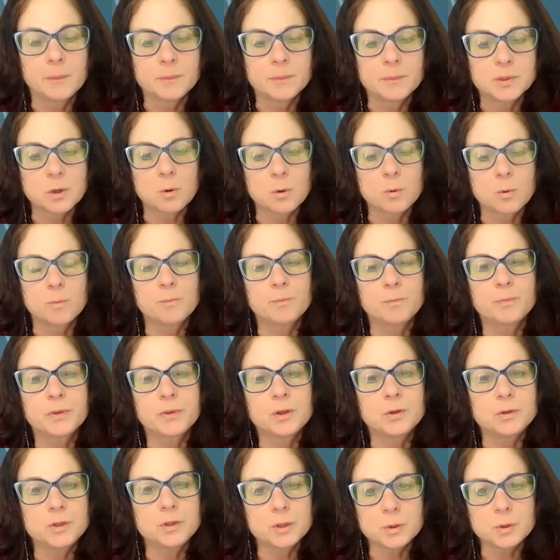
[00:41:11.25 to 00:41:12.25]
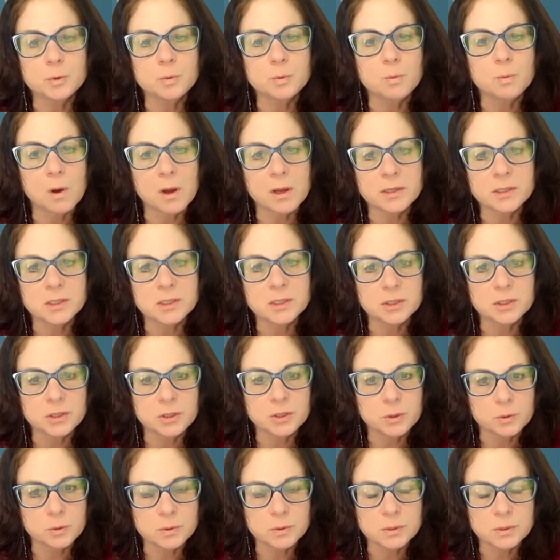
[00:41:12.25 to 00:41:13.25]
So you do want to
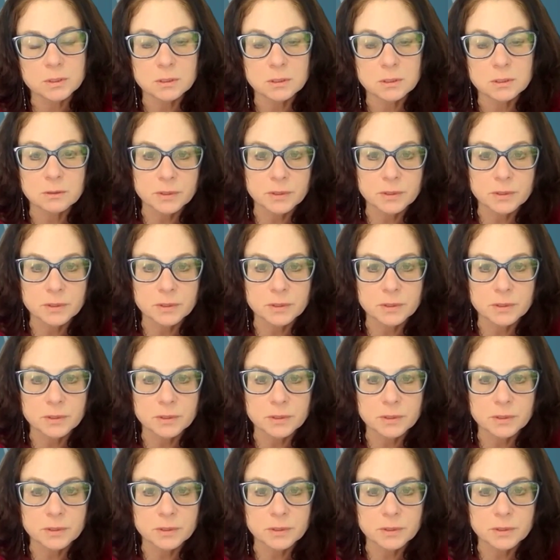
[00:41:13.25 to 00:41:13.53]
use the